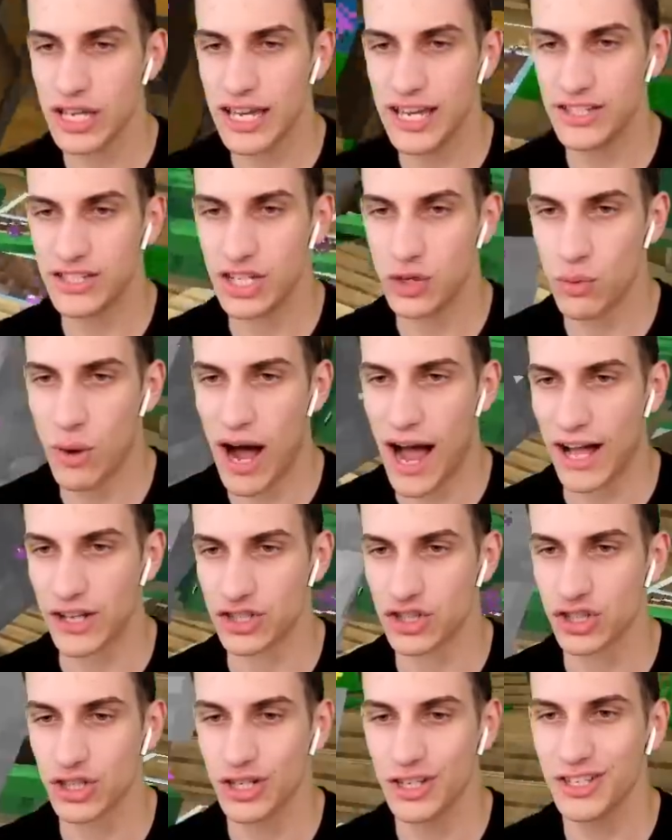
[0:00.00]
Easy.
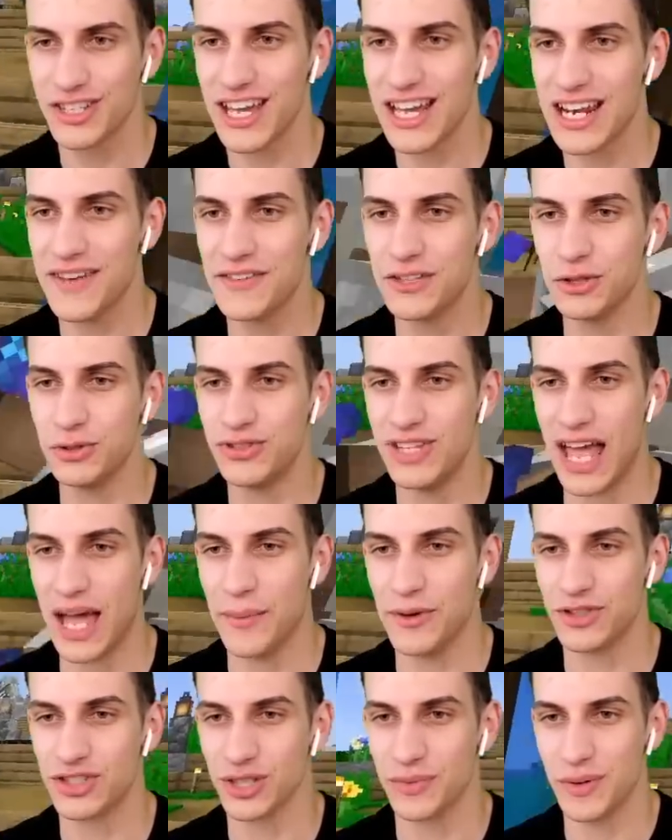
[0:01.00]
Watch. Can't even do
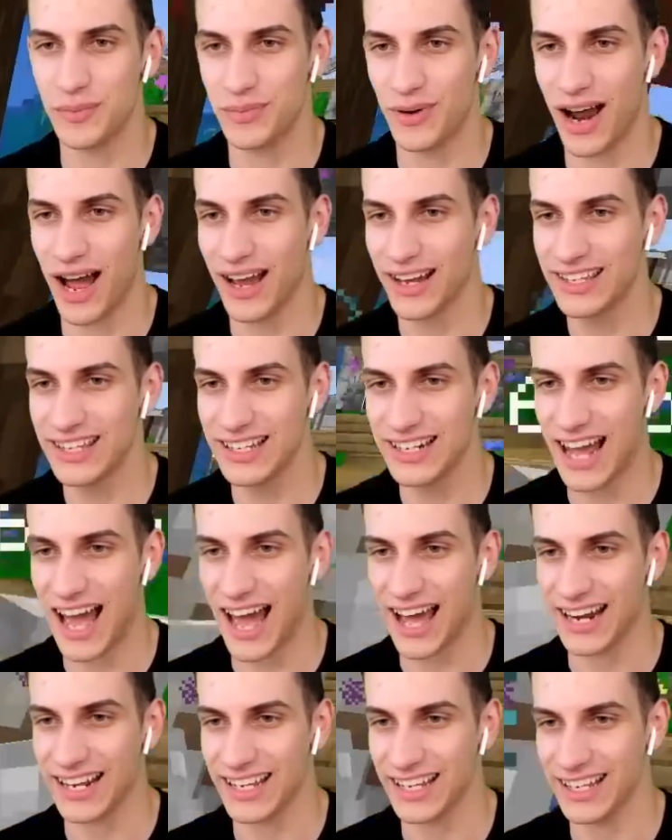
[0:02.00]
damage to me, bro. Get
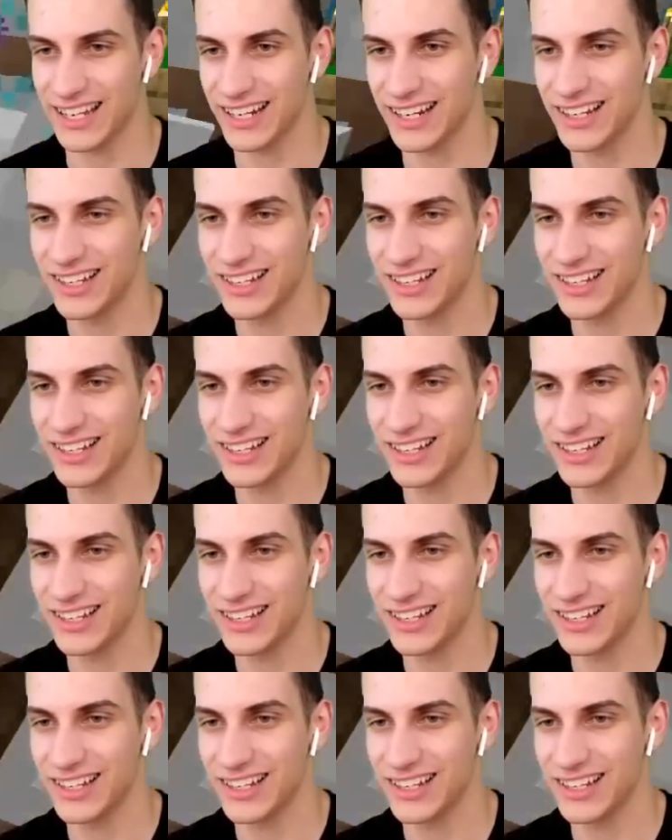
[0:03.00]
out of here.